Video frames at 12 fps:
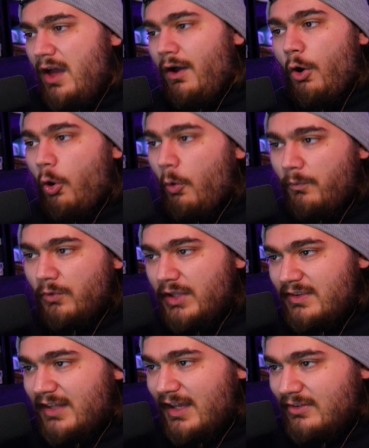
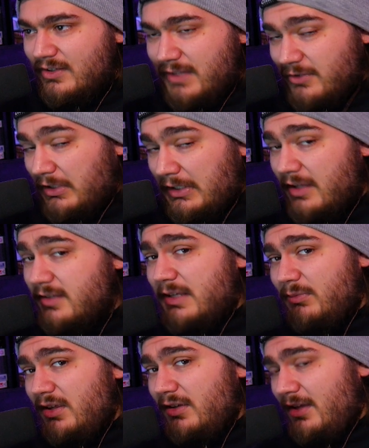Hopefully the deck list actually does
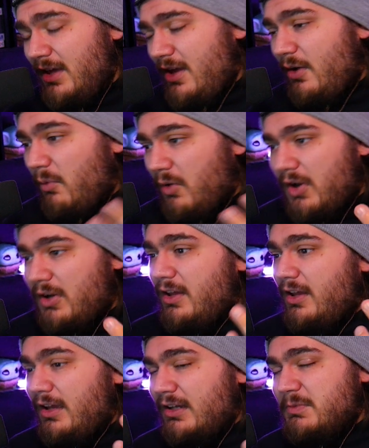something. We're
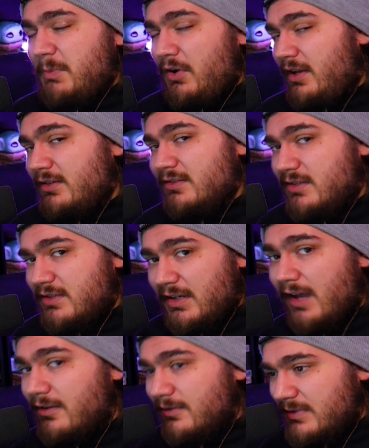gonna experience this
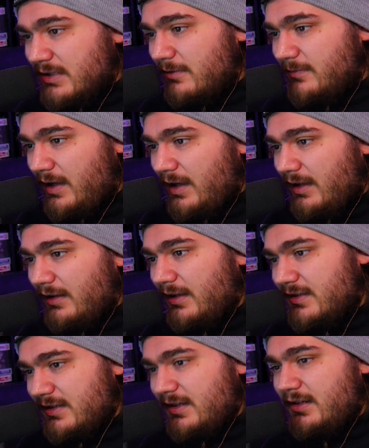together. So
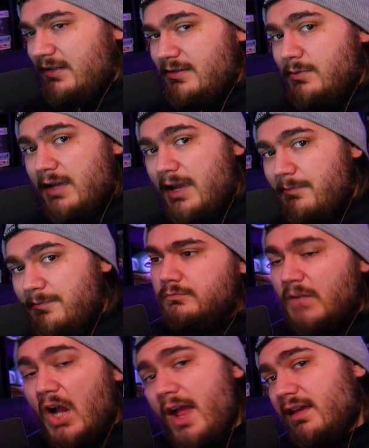let's get into a game.
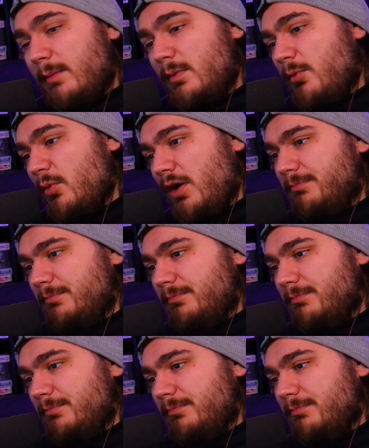All right, game number 1.